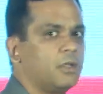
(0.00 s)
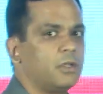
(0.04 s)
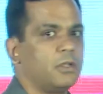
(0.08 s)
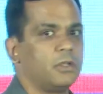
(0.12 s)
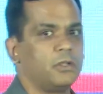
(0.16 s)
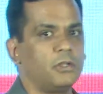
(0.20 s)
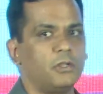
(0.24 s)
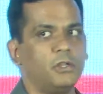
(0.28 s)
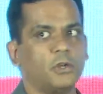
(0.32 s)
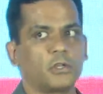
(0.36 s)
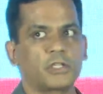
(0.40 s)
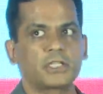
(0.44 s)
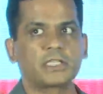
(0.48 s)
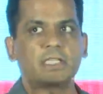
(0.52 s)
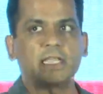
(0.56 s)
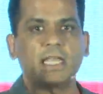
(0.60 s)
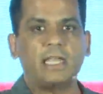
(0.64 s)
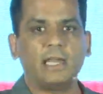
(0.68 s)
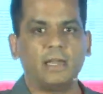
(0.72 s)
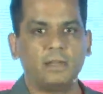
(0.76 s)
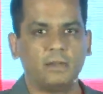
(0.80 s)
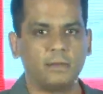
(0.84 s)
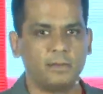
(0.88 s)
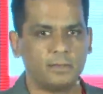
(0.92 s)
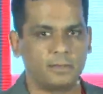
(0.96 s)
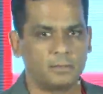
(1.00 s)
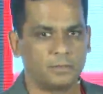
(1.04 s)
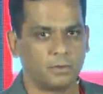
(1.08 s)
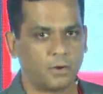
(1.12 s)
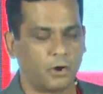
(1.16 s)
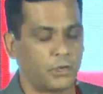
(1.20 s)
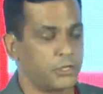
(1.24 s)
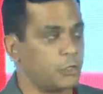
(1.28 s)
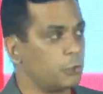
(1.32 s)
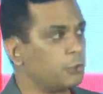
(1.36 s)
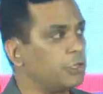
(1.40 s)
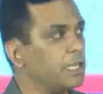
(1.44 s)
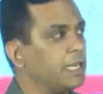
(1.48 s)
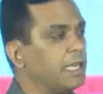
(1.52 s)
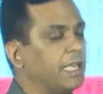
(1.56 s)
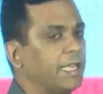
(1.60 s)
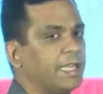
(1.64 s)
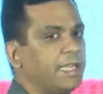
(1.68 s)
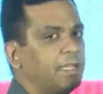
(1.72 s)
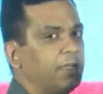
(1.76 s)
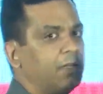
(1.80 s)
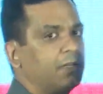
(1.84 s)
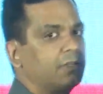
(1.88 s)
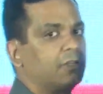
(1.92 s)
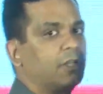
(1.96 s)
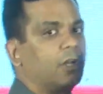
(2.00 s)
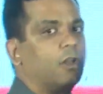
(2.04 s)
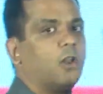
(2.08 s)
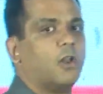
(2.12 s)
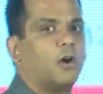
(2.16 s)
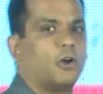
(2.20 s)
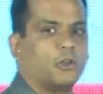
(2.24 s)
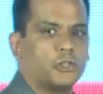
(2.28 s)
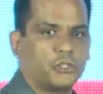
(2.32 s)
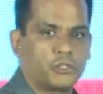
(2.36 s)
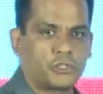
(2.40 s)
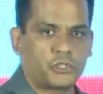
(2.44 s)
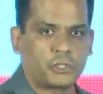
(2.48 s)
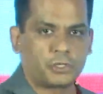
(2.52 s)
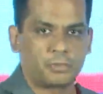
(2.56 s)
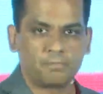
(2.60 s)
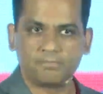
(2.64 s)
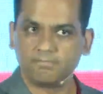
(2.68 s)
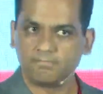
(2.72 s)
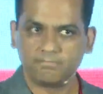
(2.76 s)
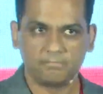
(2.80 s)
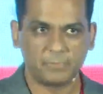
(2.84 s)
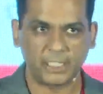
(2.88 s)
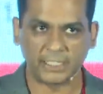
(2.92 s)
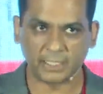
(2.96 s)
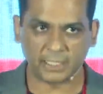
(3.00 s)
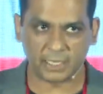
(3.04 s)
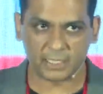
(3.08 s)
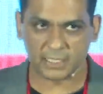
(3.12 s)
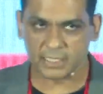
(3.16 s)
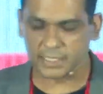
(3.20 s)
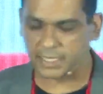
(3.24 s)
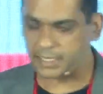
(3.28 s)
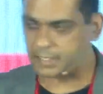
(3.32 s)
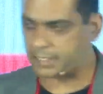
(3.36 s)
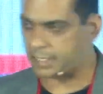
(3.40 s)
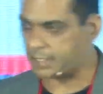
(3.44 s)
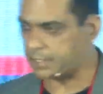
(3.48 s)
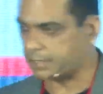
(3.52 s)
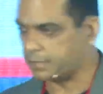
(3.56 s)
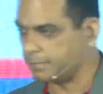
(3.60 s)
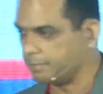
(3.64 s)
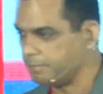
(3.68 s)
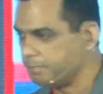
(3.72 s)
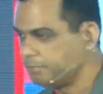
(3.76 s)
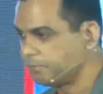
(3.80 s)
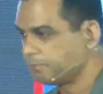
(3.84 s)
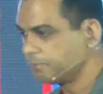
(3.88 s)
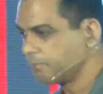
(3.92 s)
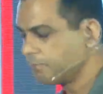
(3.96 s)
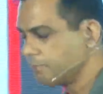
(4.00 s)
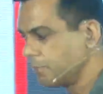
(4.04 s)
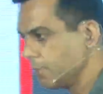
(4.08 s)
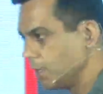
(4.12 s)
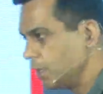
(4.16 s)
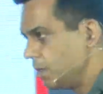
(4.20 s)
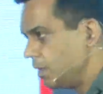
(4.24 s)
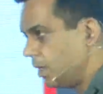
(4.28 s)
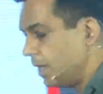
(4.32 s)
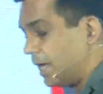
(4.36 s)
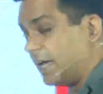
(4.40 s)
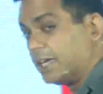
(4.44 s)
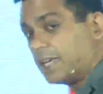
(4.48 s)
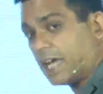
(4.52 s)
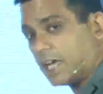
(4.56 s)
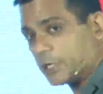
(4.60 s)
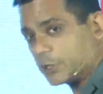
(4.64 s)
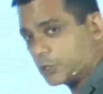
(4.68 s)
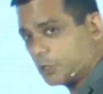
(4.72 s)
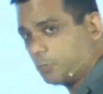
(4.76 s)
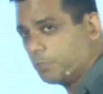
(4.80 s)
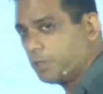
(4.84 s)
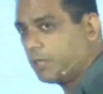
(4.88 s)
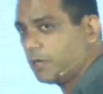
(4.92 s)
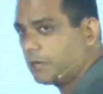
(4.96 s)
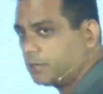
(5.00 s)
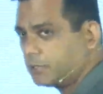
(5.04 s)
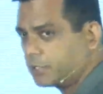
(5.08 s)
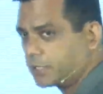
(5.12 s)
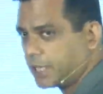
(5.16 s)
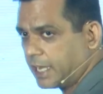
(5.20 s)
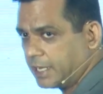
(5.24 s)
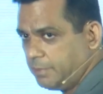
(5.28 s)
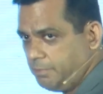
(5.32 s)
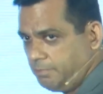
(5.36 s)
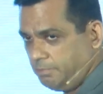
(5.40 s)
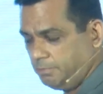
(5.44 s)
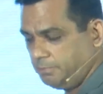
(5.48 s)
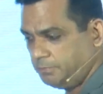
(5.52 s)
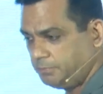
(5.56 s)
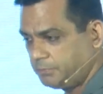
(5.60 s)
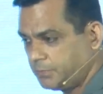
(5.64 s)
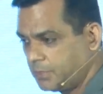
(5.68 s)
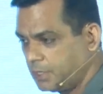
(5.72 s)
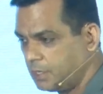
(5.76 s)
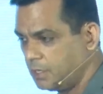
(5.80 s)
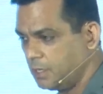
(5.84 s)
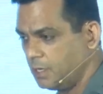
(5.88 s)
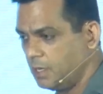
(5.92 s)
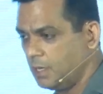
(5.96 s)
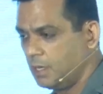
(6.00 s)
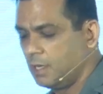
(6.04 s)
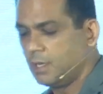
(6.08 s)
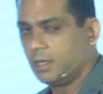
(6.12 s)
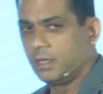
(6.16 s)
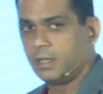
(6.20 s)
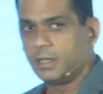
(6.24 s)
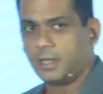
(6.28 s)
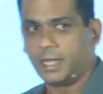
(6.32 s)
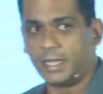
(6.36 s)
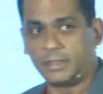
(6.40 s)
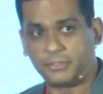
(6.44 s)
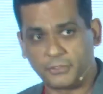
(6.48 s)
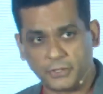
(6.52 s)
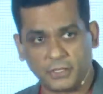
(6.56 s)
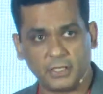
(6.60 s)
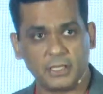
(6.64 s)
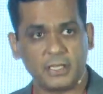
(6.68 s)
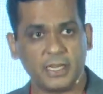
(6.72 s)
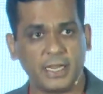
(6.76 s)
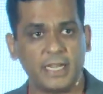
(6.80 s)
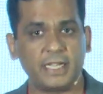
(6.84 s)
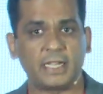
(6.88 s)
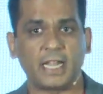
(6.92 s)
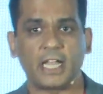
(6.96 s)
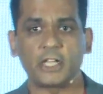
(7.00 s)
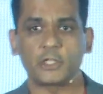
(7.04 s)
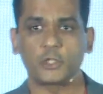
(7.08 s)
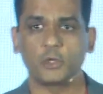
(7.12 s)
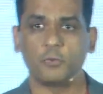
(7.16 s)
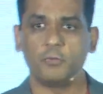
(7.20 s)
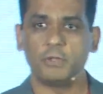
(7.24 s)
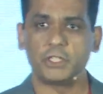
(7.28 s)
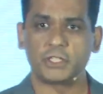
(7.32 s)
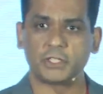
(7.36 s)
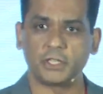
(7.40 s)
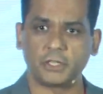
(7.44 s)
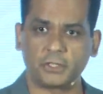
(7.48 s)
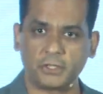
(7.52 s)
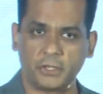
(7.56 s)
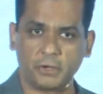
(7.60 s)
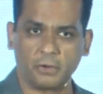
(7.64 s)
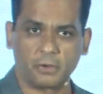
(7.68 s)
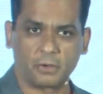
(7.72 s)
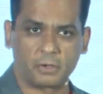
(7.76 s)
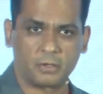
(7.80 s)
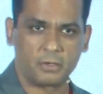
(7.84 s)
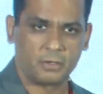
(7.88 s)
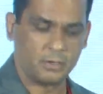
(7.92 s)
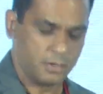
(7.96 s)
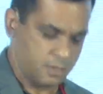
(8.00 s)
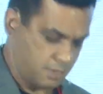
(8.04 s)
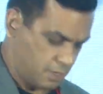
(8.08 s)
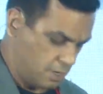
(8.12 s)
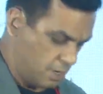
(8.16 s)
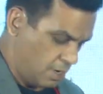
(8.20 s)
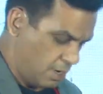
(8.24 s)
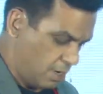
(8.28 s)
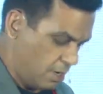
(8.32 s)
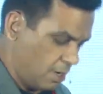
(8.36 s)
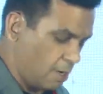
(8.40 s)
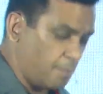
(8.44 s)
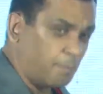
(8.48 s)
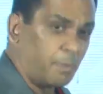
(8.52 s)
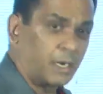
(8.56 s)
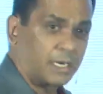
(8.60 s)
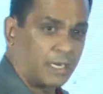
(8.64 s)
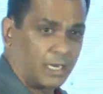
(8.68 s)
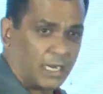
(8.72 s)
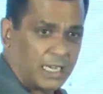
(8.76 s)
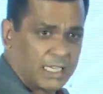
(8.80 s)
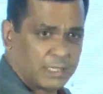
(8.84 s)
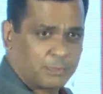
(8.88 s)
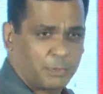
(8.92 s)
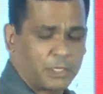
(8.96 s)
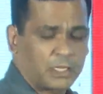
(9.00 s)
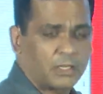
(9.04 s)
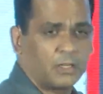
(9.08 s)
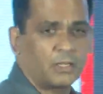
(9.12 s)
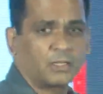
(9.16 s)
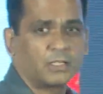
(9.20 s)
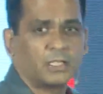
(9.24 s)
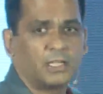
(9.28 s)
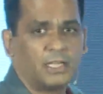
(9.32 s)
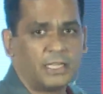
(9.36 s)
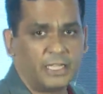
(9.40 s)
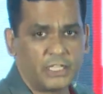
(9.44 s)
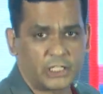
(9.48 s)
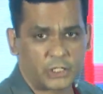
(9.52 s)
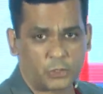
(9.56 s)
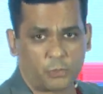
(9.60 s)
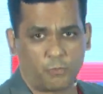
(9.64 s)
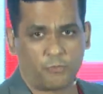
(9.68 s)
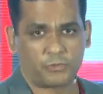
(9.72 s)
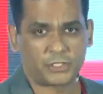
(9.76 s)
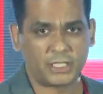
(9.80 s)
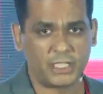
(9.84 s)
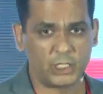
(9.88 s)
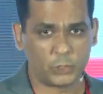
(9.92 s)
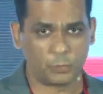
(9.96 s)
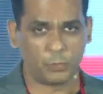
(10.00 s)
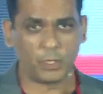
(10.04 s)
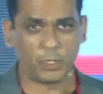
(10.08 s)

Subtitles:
your sale or you delay the launch. They can't say that. It has to be on time. And third, it has to be secure. But last but not the least, since we